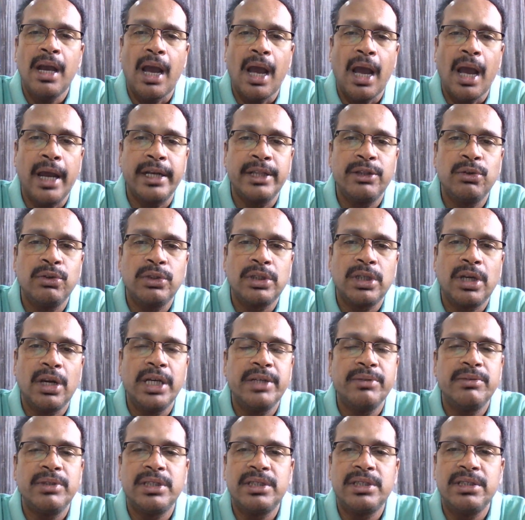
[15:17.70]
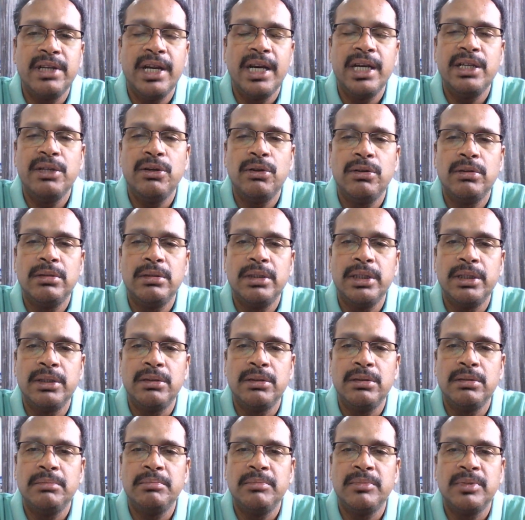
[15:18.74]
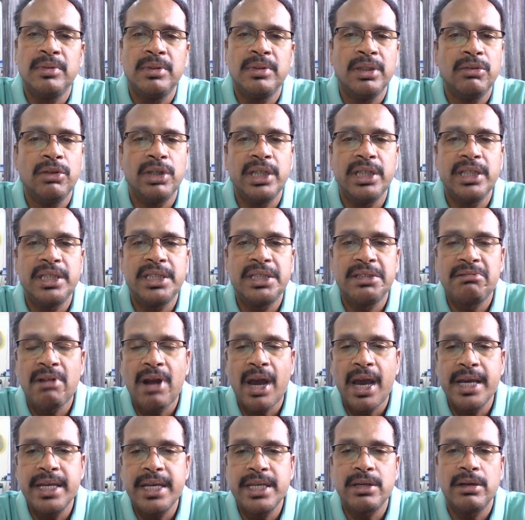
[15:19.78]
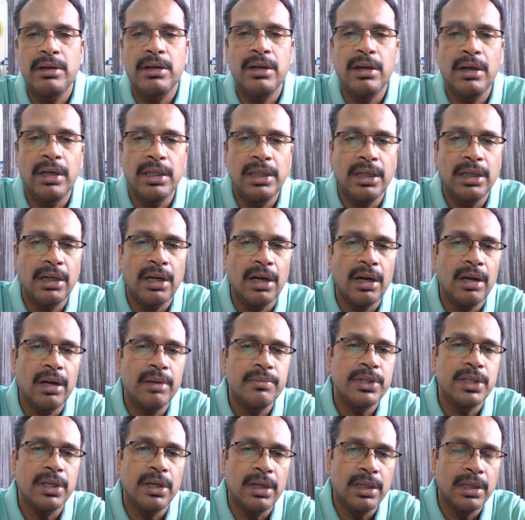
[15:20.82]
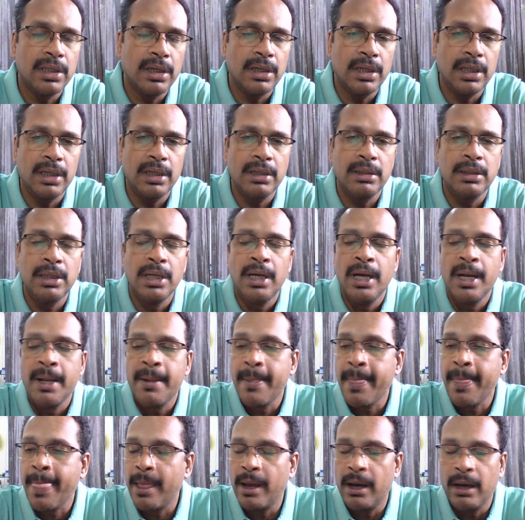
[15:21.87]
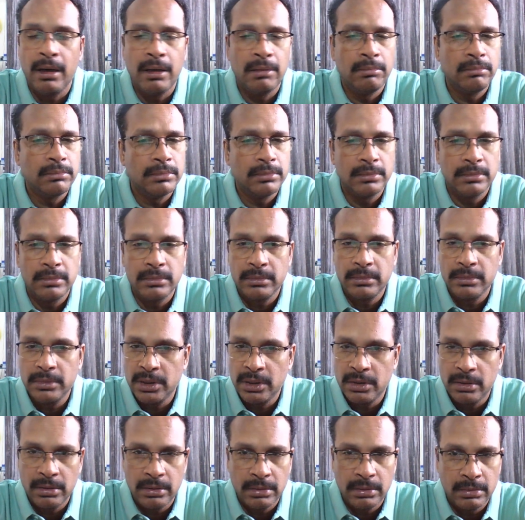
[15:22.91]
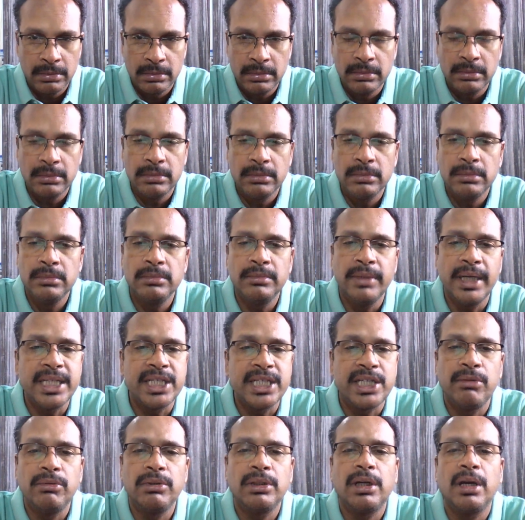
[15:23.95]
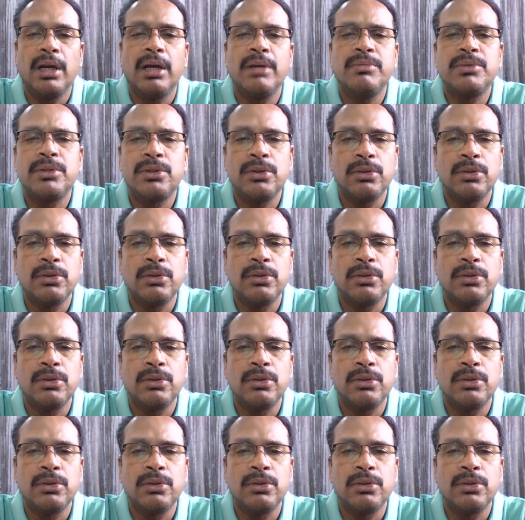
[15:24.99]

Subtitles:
and those cultivars really, you know, whether it's rice or other crops or other you know, vegetable crops.